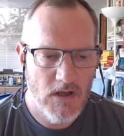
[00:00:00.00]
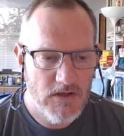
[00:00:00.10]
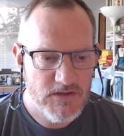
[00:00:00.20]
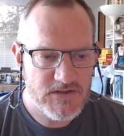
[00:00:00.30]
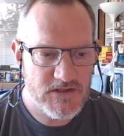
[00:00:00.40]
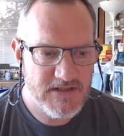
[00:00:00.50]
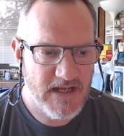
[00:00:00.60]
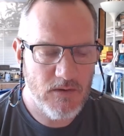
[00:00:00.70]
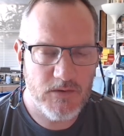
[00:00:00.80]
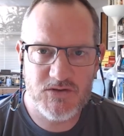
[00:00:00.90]
So today I
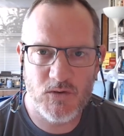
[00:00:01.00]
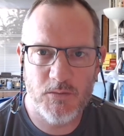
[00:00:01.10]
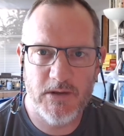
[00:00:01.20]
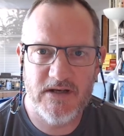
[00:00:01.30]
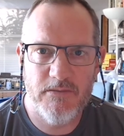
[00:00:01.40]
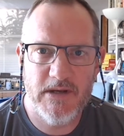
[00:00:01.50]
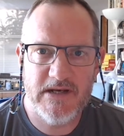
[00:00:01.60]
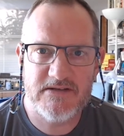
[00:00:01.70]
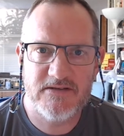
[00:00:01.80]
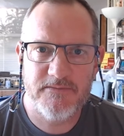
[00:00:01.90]
want to talk about lament.